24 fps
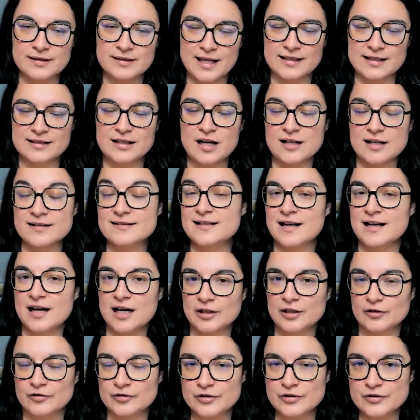that got
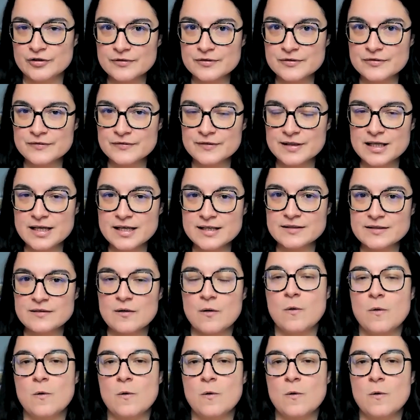done on your to-do list,